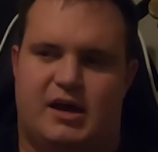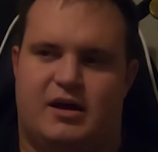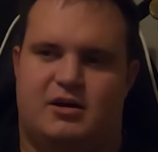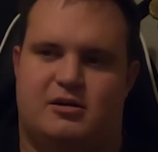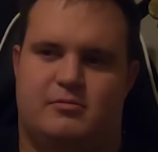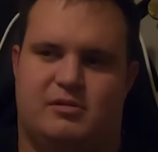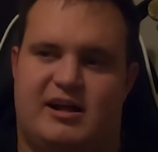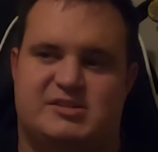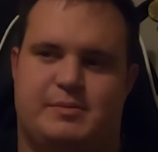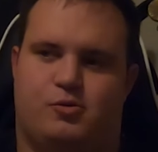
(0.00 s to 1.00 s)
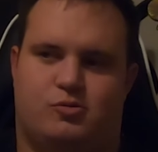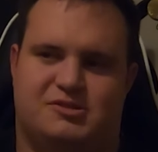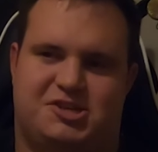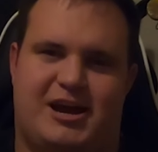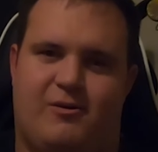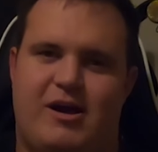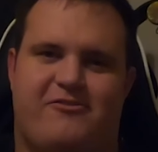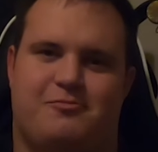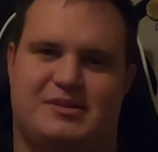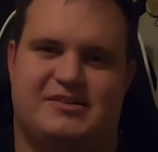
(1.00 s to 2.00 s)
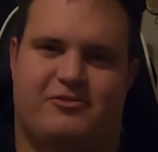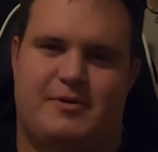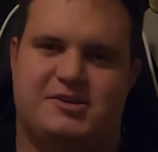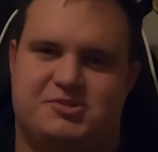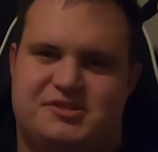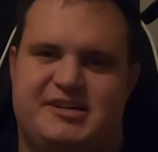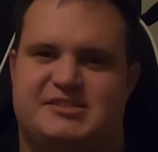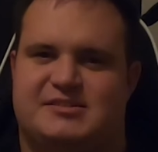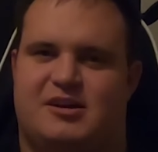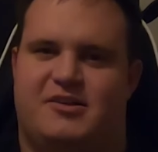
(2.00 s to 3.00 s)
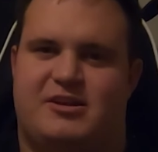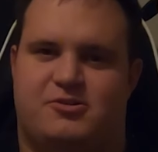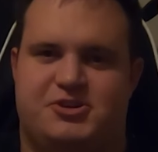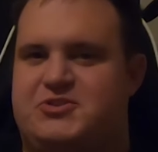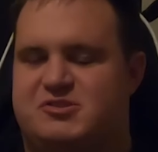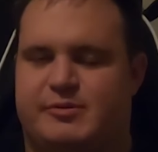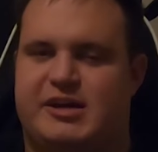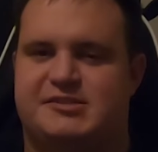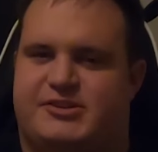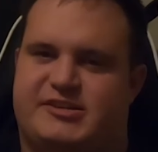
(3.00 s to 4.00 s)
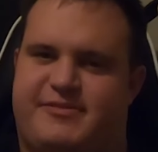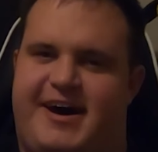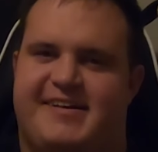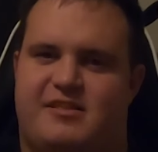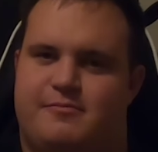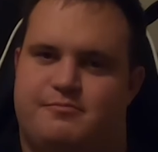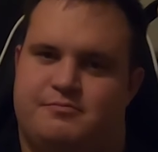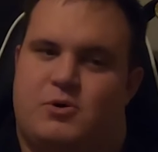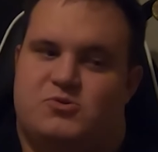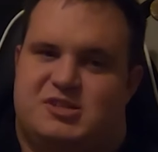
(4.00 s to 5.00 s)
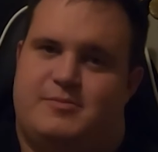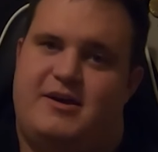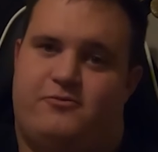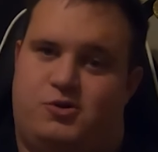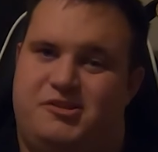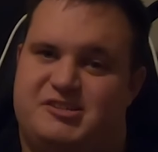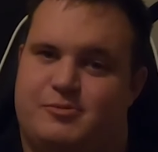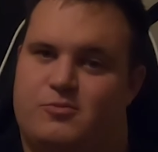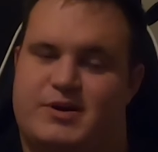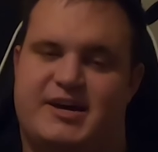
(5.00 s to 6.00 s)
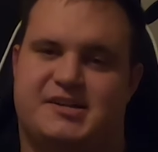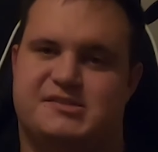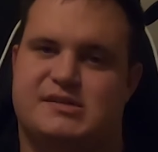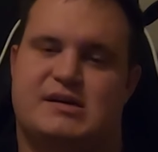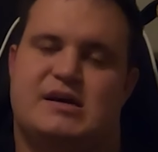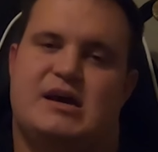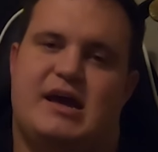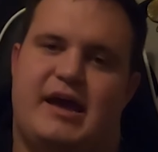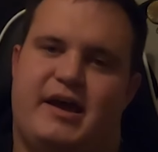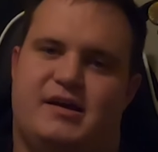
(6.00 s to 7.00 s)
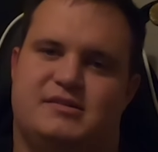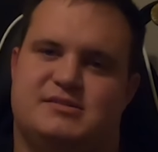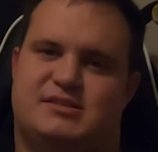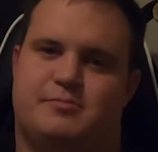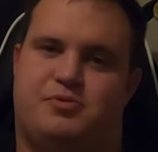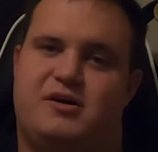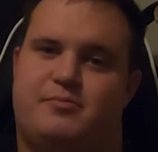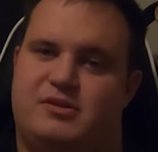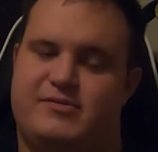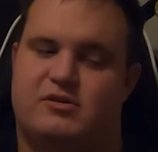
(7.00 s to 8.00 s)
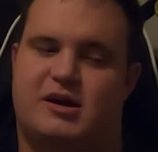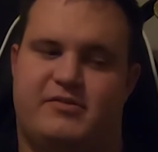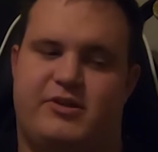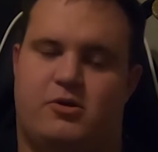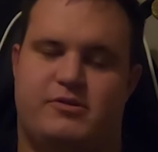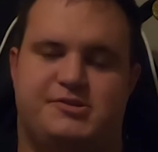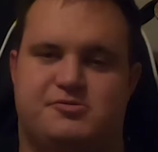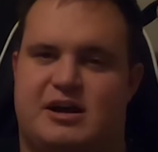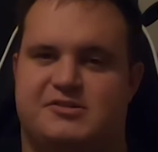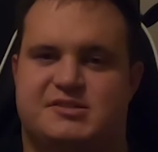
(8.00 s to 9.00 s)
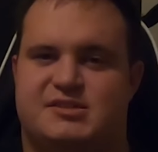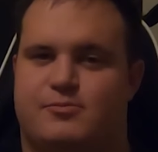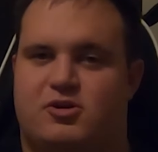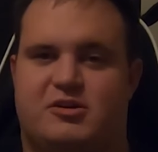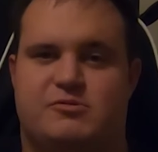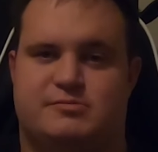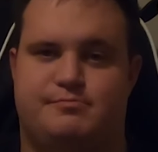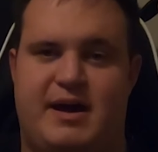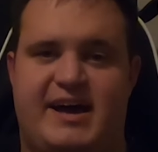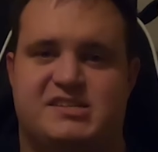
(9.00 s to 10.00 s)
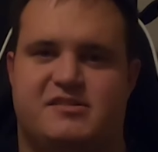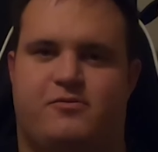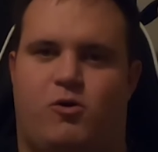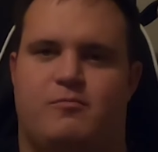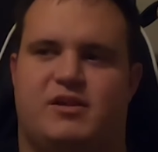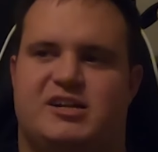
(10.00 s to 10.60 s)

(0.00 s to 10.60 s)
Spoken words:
Lots of people shy away from SUTs that are used because of this fact that most of them have really small beds. But believe it or not, in the early 2000s, the market was massive for them.